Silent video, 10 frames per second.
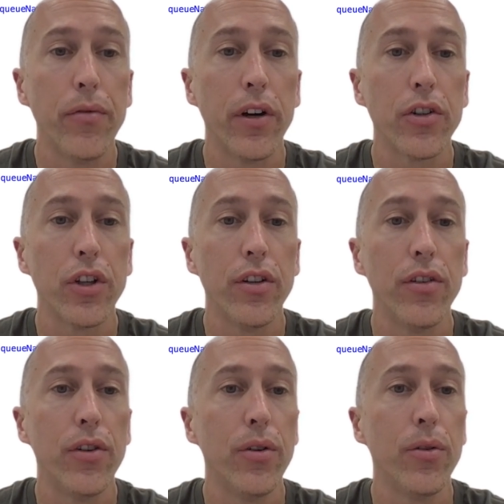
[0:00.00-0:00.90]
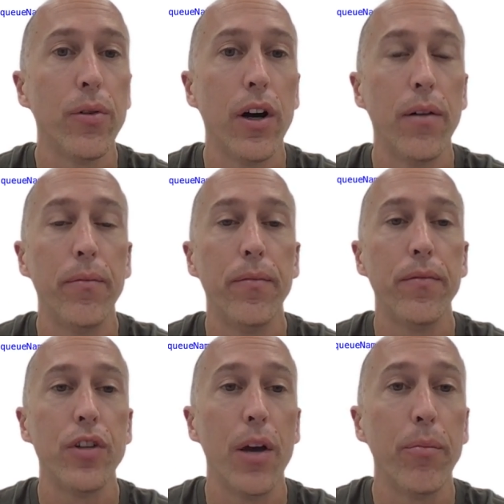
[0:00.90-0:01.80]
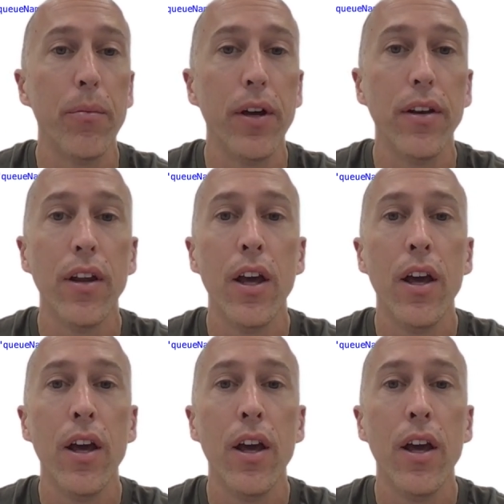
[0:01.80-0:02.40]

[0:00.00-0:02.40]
function to implement.